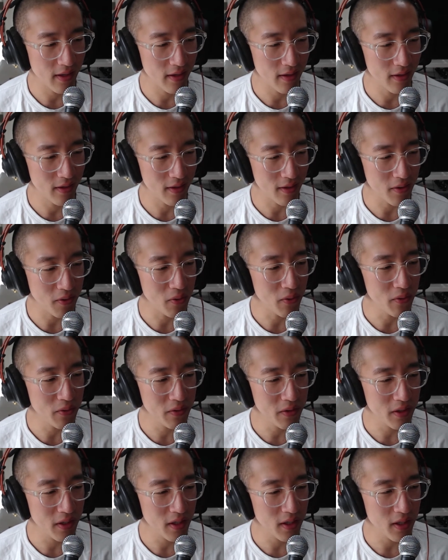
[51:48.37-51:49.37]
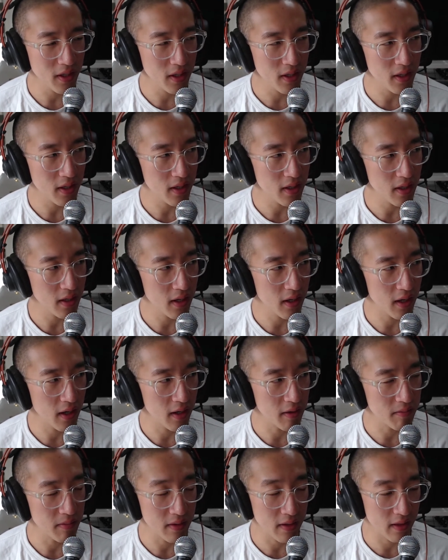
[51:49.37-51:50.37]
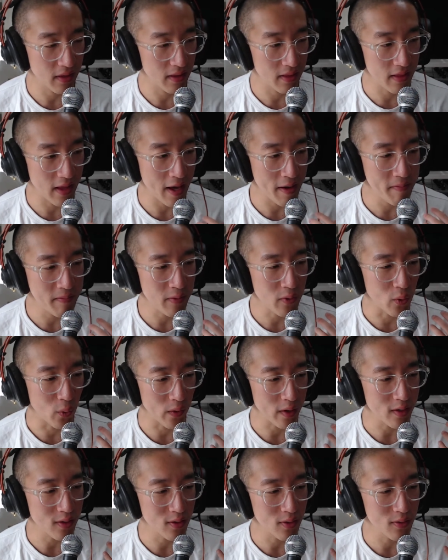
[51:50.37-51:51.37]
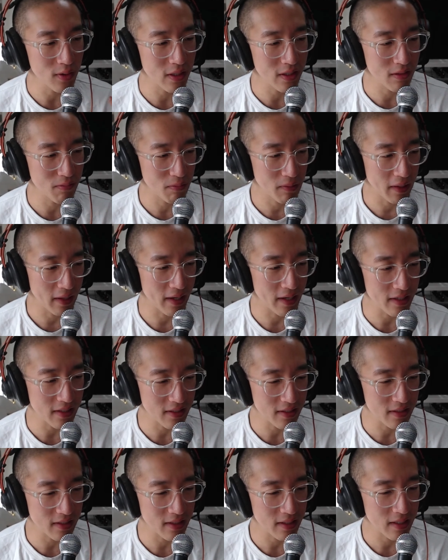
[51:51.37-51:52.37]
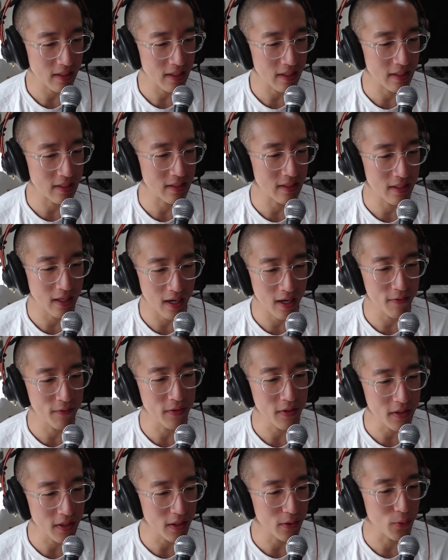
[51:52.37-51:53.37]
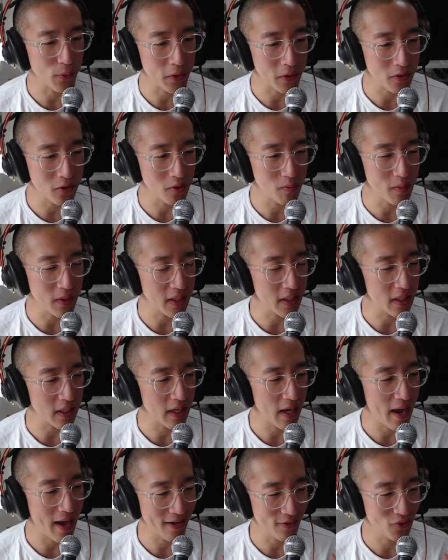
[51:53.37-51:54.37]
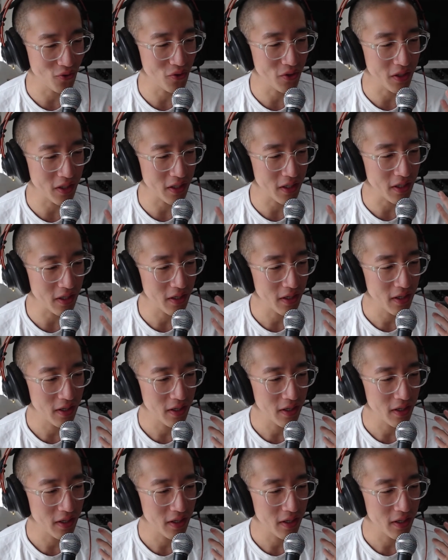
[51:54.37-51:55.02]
the only them going to this place is not really going to be actually